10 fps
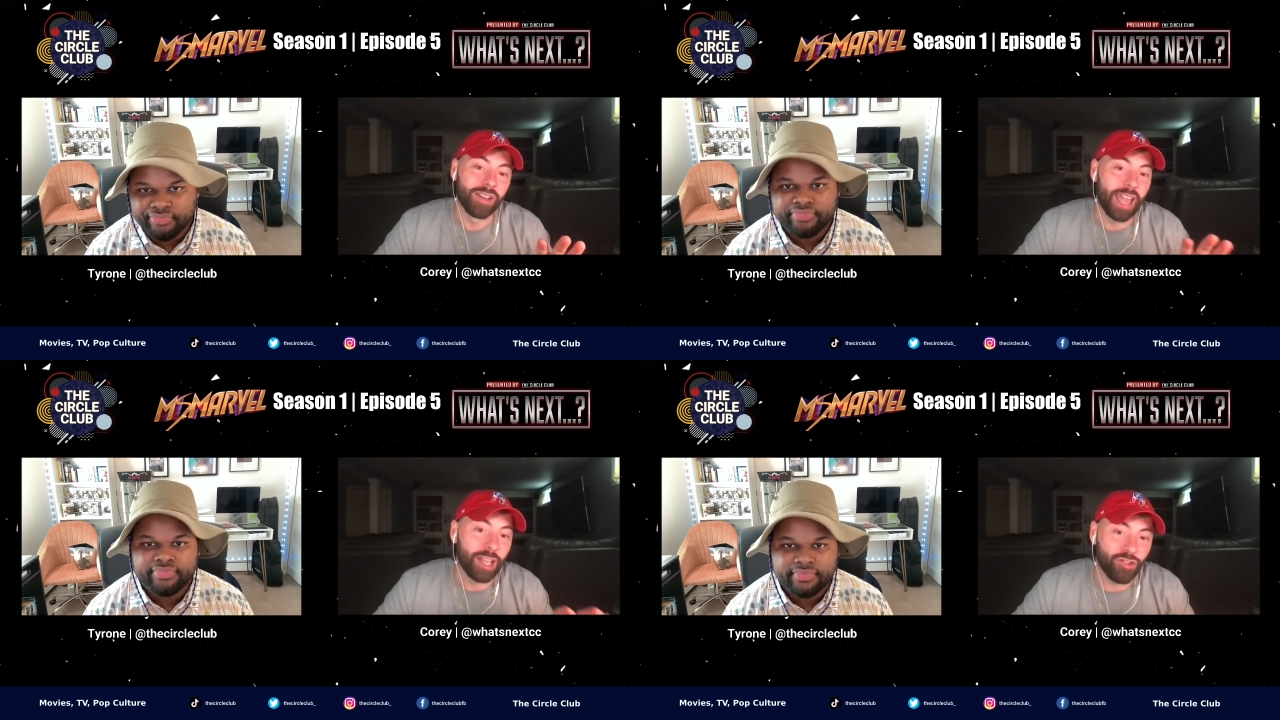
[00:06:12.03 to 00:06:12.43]

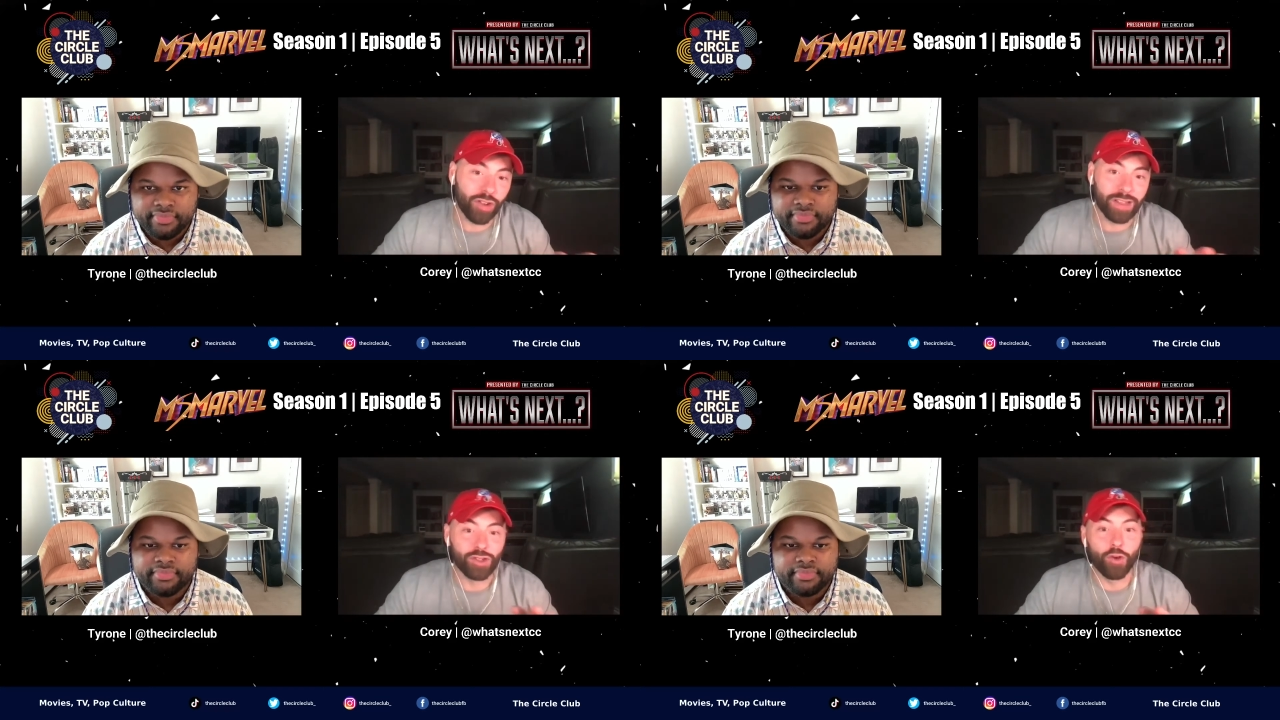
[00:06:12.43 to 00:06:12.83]

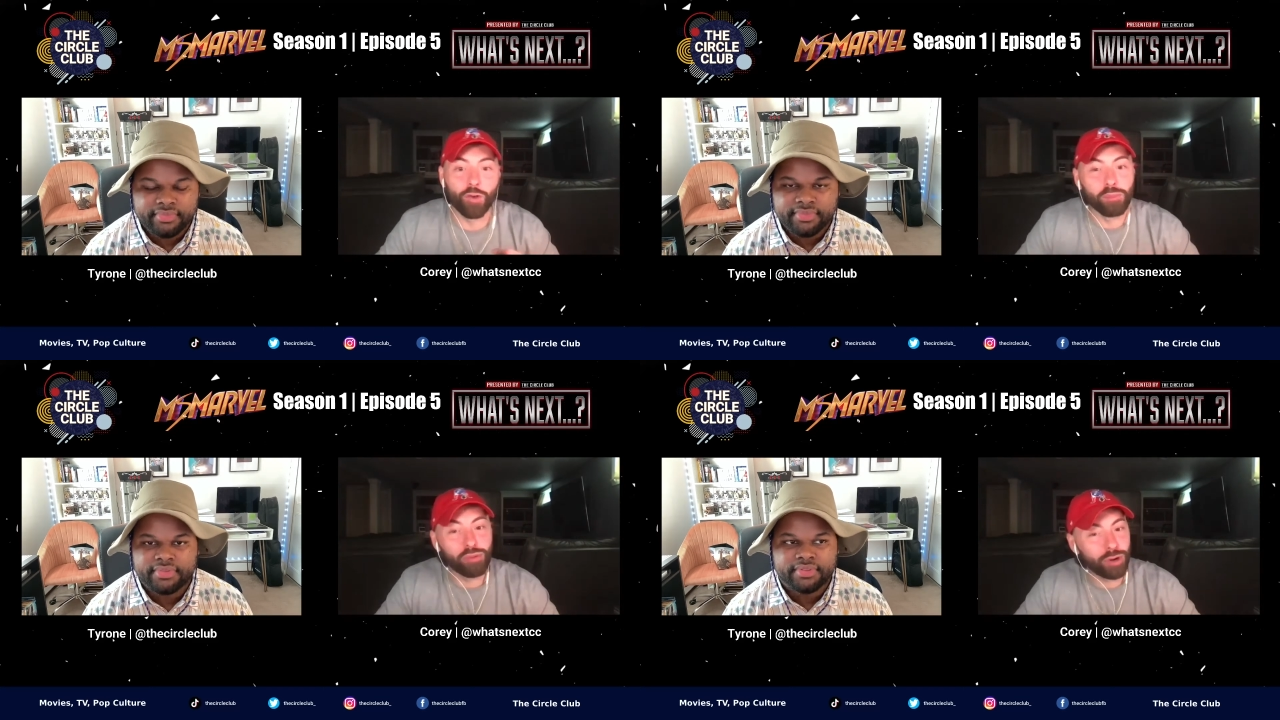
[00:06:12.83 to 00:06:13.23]
Speaker 1: interest
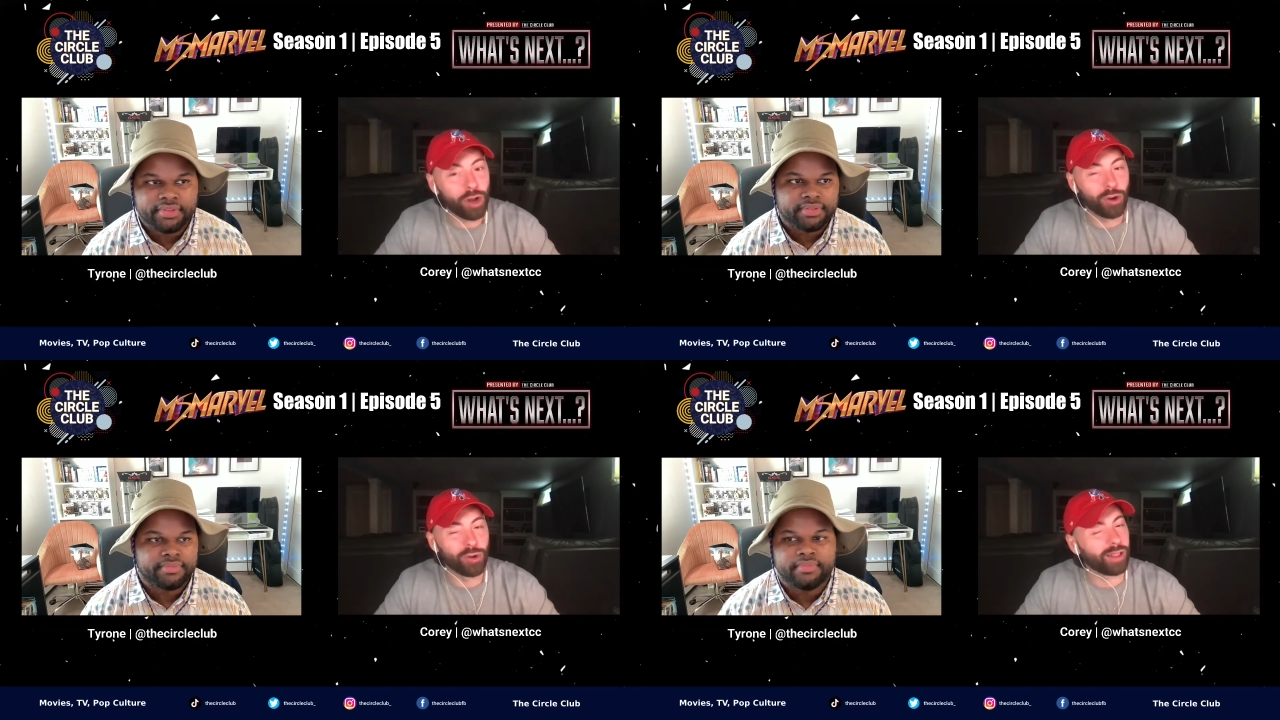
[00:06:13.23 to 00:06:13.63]
over
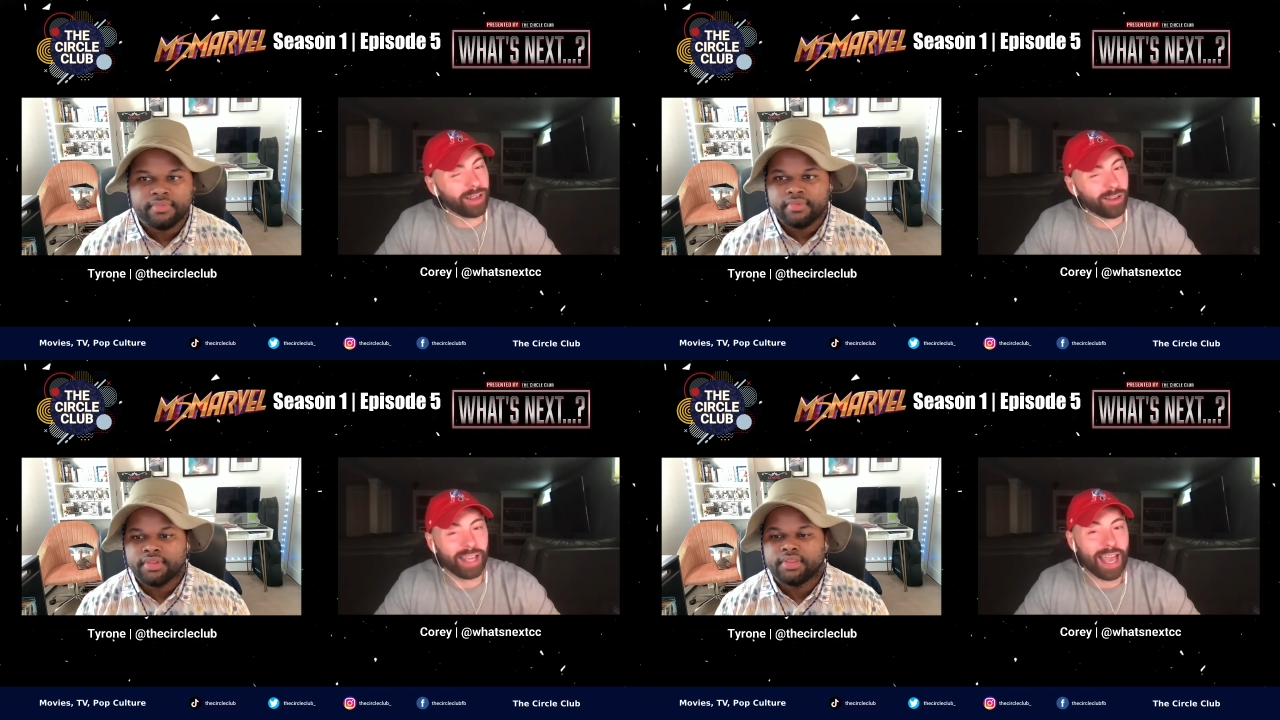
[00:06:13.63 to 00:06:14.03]
Bruno, who
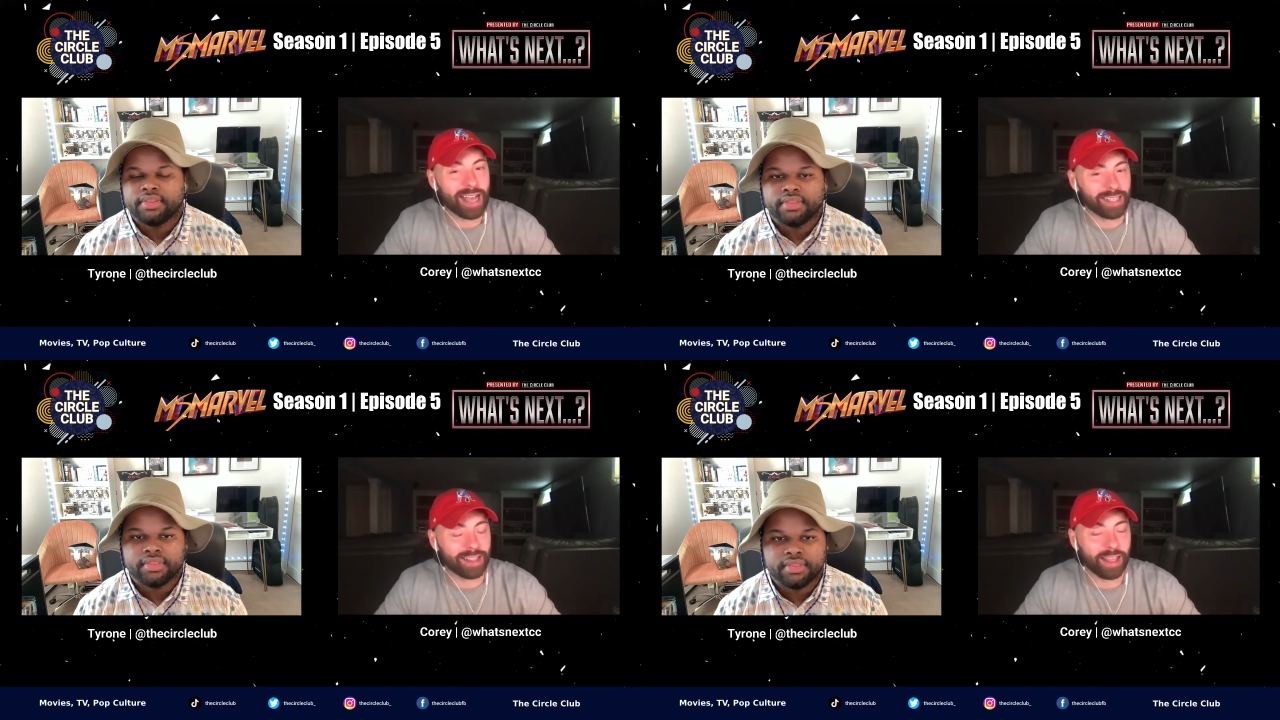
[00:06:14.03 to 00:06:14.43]
clearly
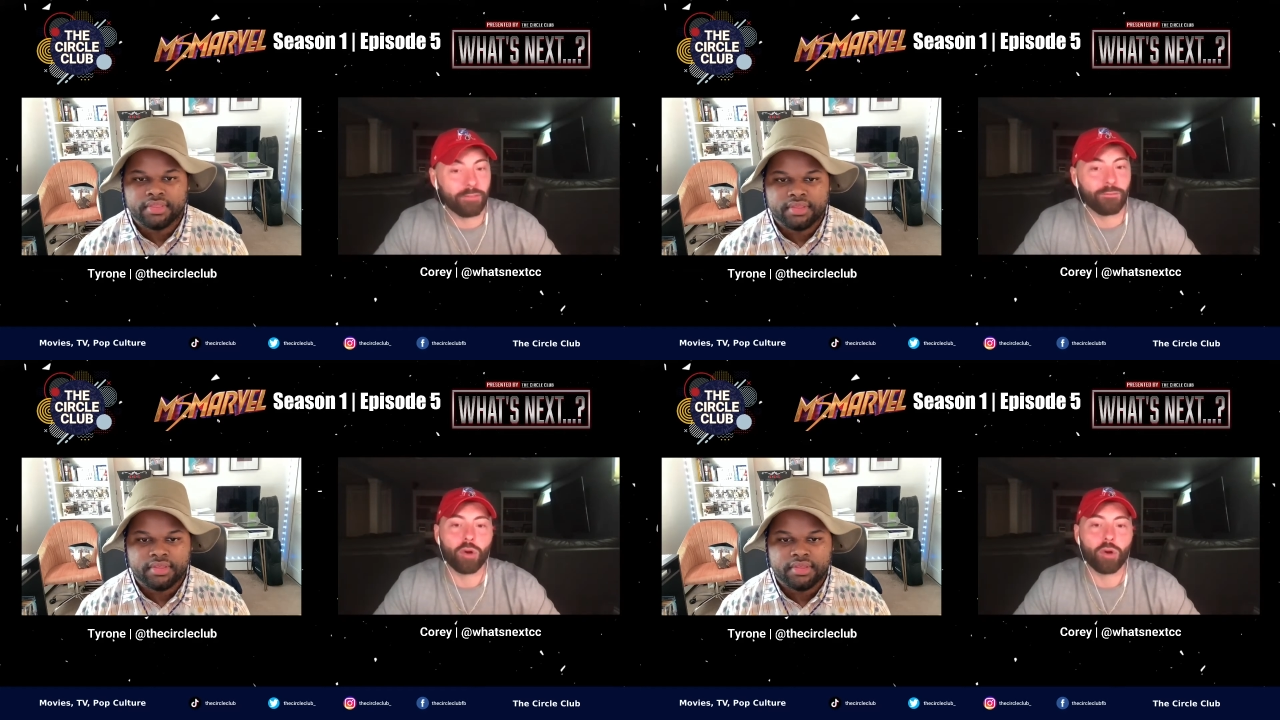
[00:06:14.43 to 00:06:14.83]
has a thing
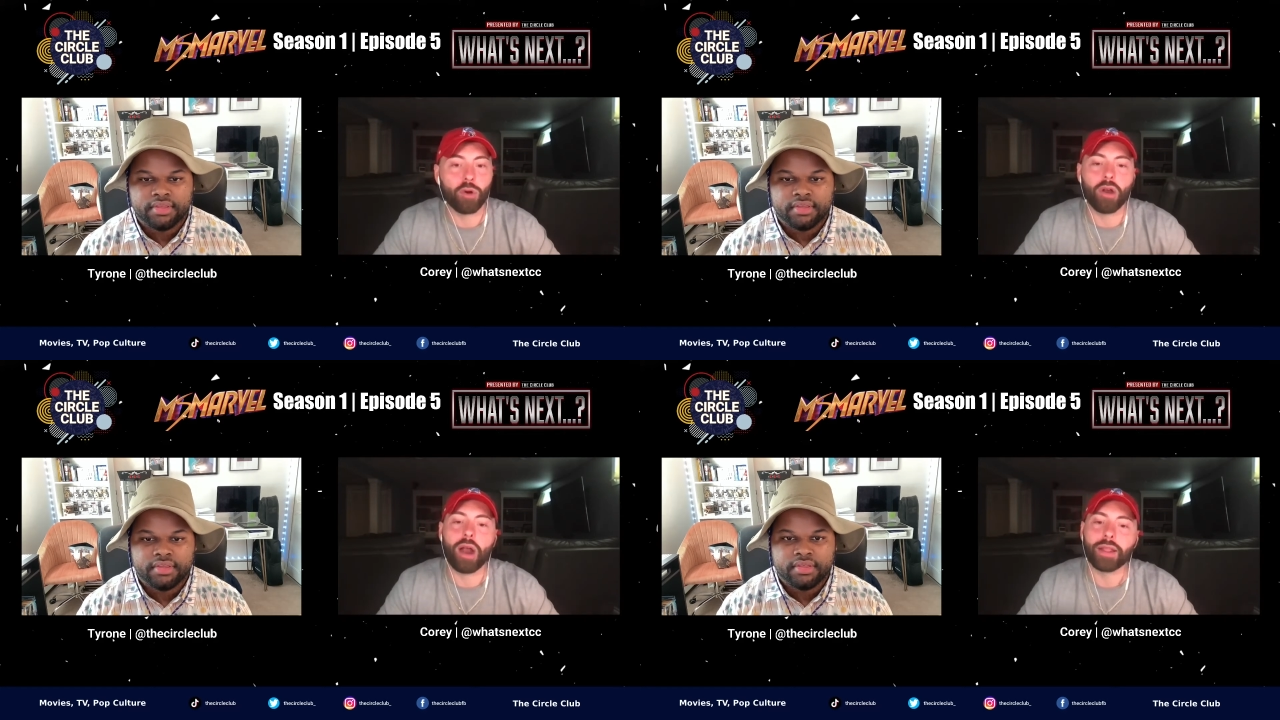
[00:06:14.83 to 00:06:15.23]
for
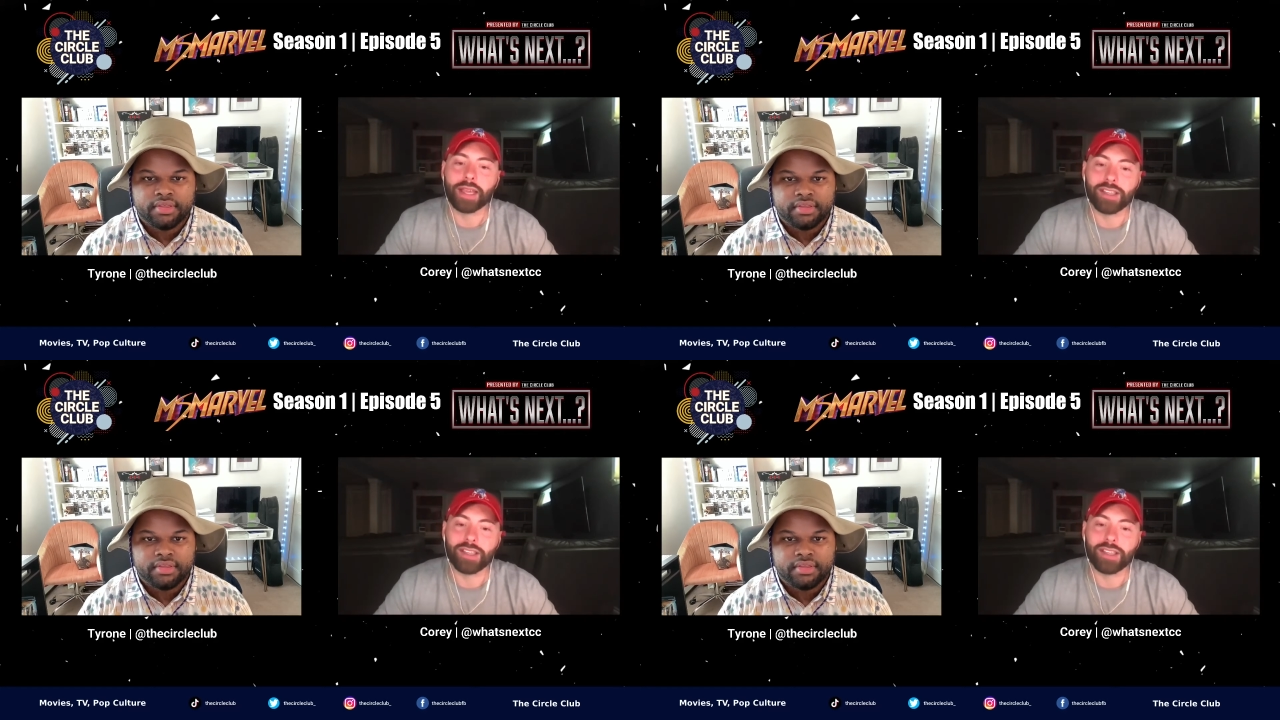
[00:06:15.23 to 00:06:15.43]
her. I think it's